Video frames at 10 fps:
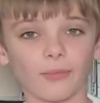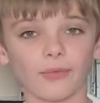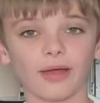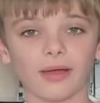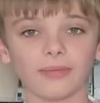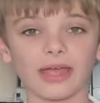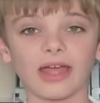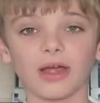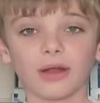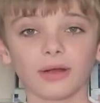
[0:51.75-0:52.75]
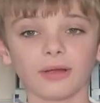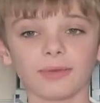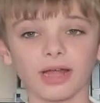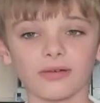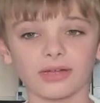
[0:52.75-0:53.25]
They are
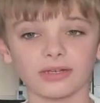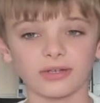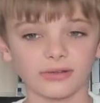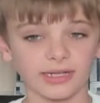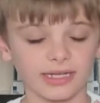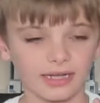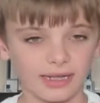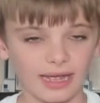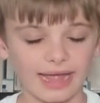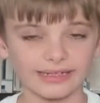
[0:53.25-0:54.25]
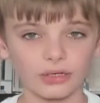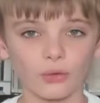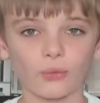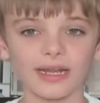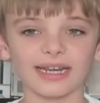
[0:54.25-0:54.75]
Luminara Unduli and
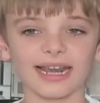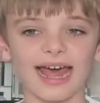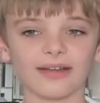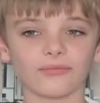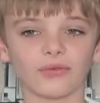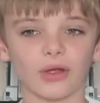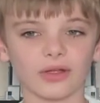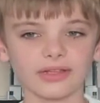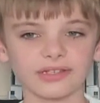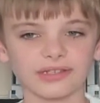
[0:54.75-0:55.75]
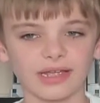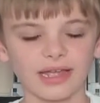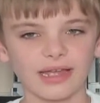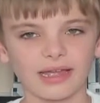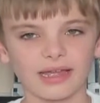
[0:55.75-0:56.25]
Quinlan Vos,
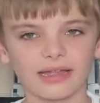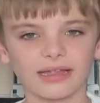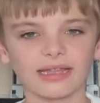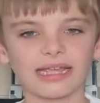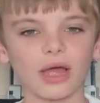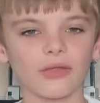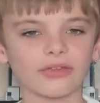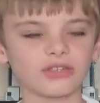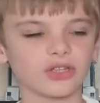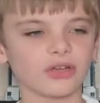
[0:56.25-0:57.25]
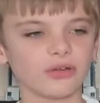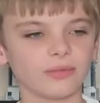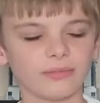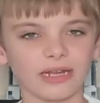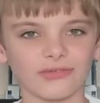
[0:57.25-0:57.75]
and the other
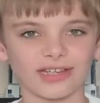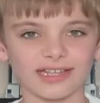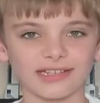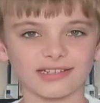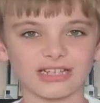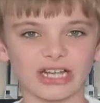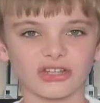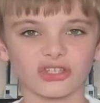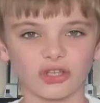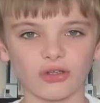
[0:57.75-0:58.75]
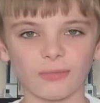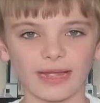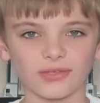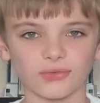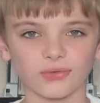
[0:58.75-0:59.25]
2 minifigures are 2
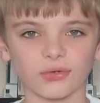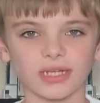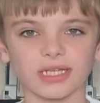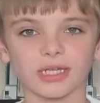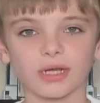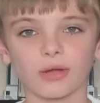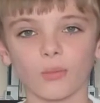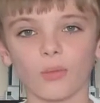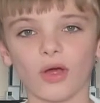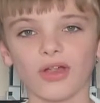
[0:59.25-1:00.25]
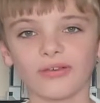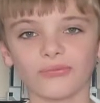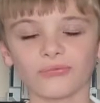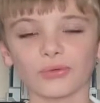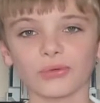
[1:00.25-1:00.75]
Battle Droids, one
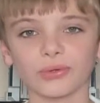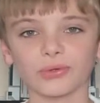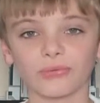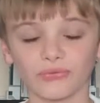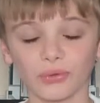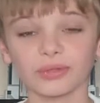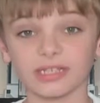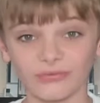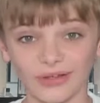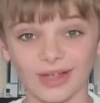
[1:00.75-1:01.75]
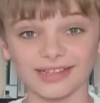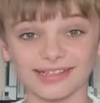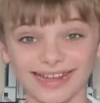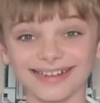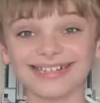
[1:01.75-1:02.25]
for
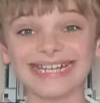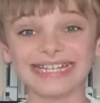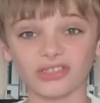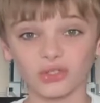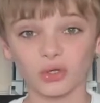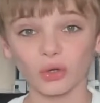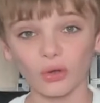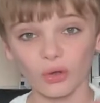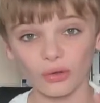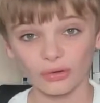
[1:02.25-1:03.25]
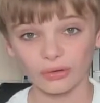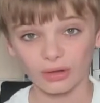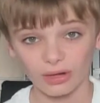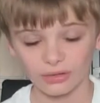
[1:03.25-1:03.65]
41st Elite Corps Clone